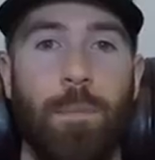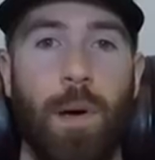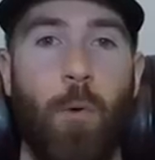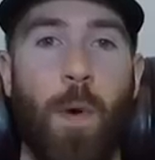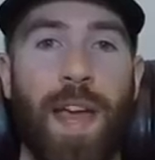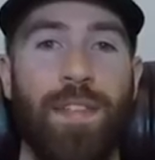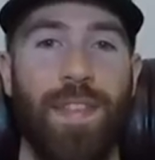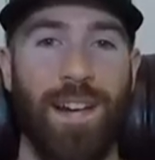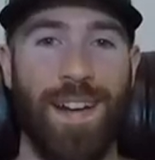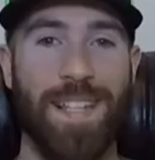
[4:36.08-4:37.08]
But wait,
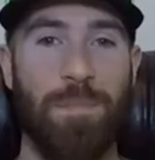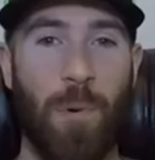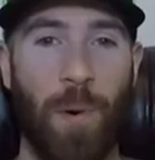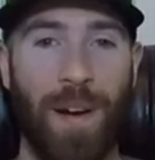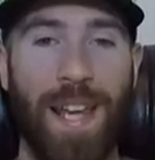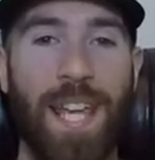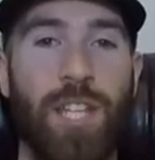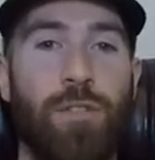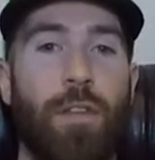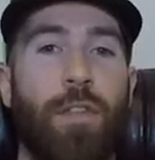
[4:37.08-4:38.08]
there is more.
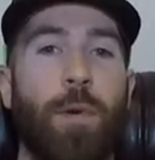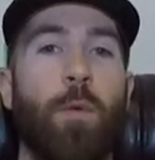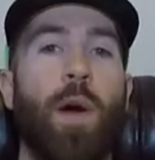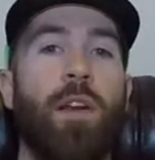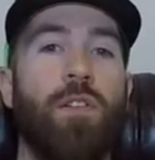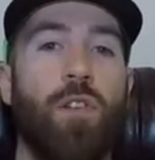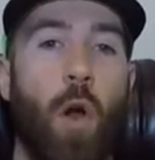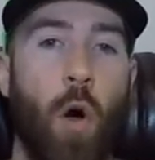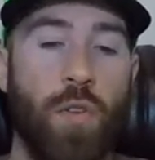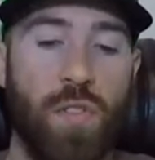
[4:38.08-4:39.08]
Each of the three winners
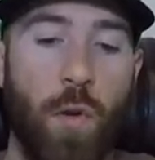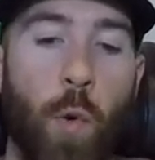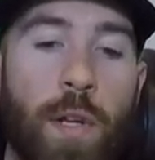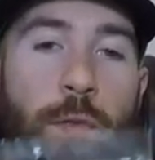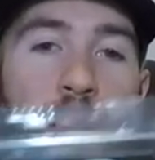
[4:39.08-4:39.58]
are also going to